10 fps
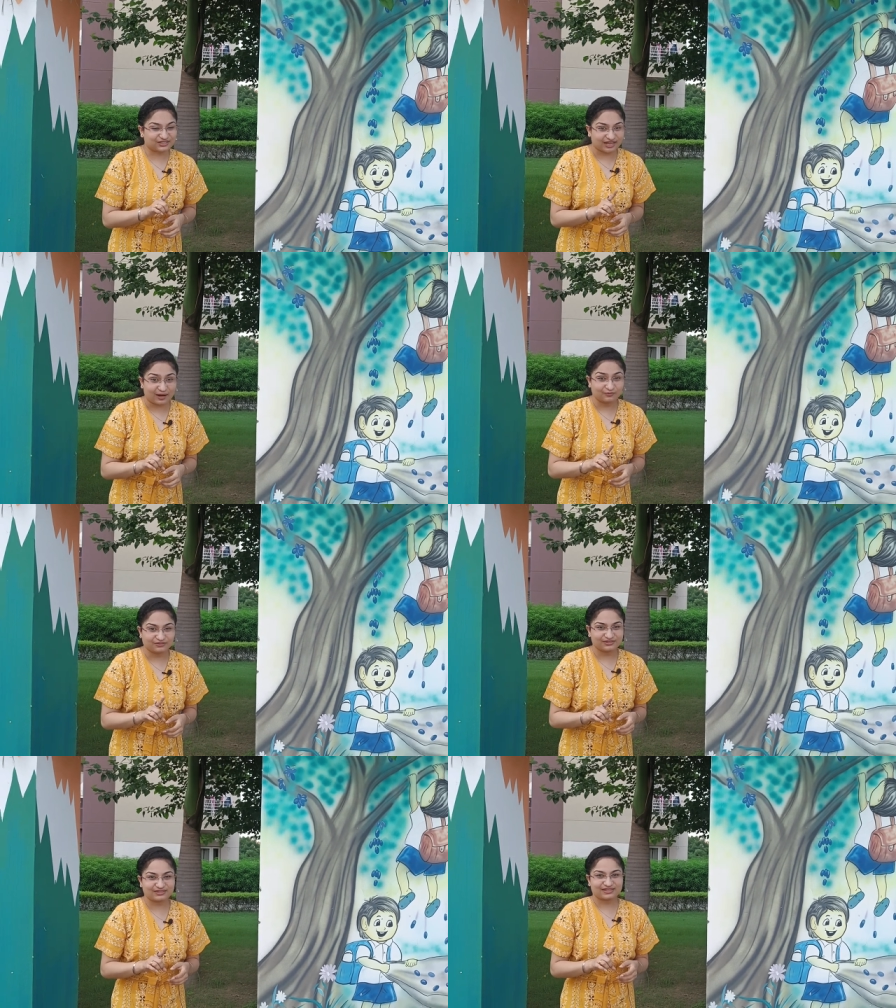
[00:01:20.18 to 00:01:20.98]

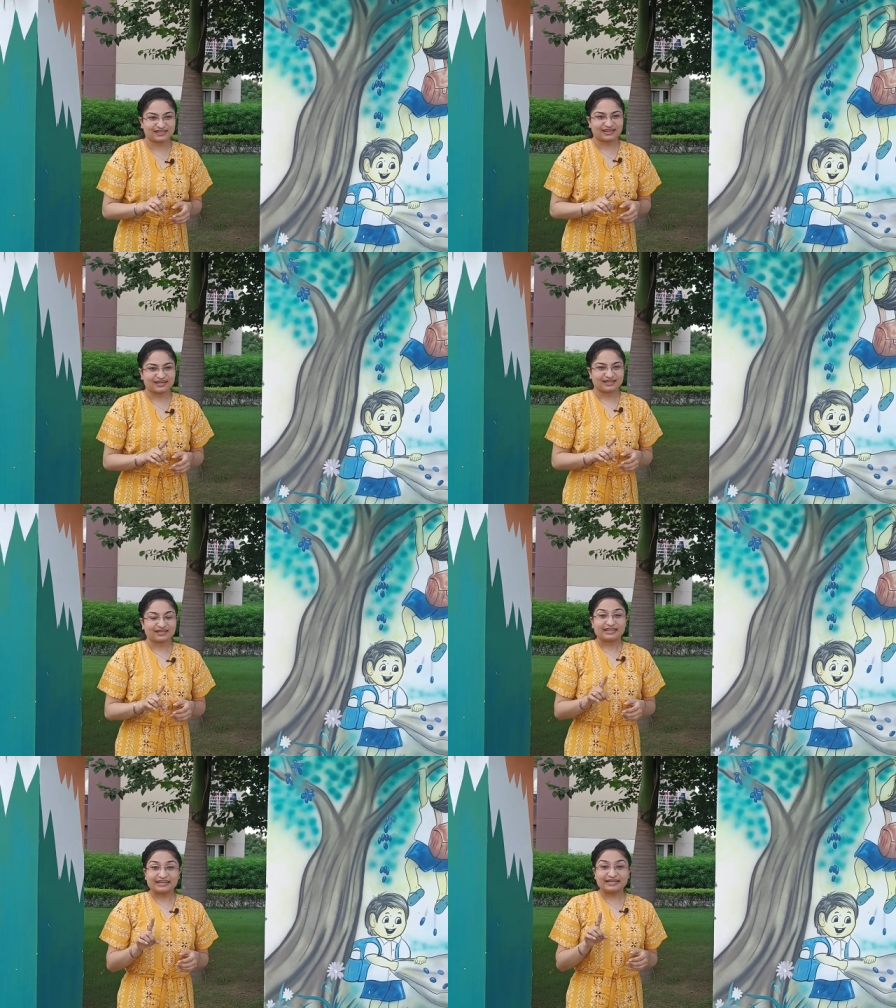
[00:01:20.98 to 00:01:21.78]
jamuns.
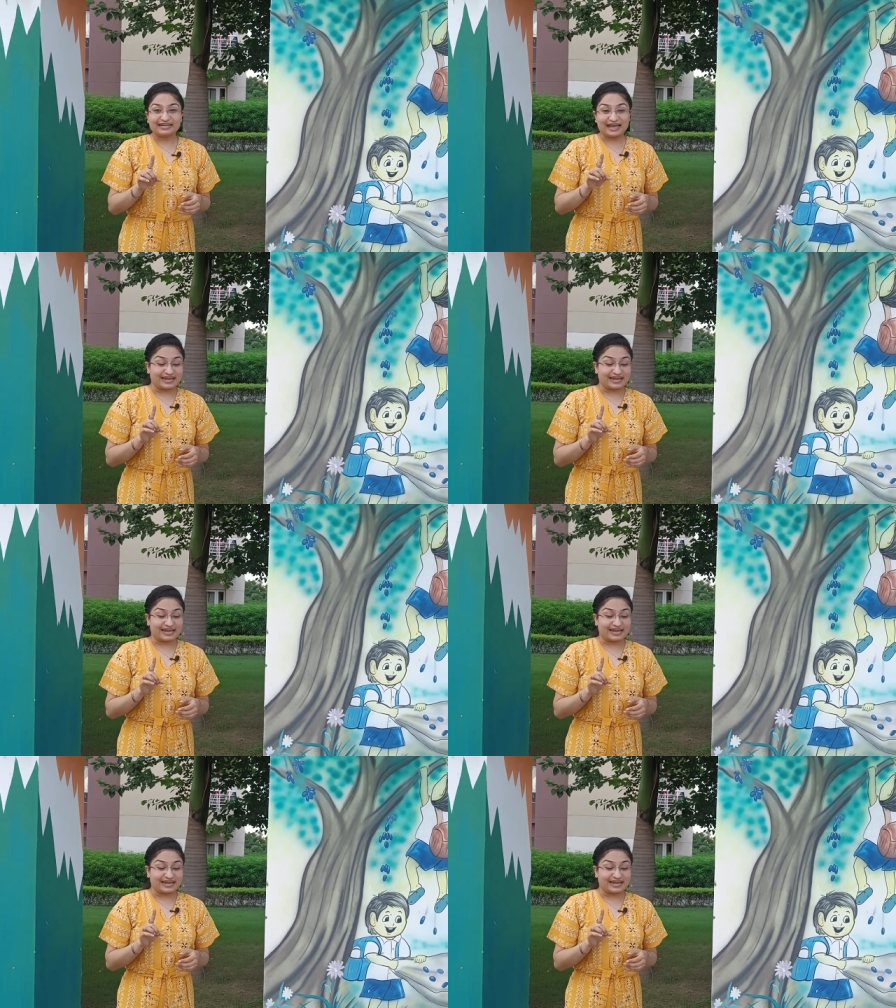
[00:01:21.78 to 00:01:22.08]
Eating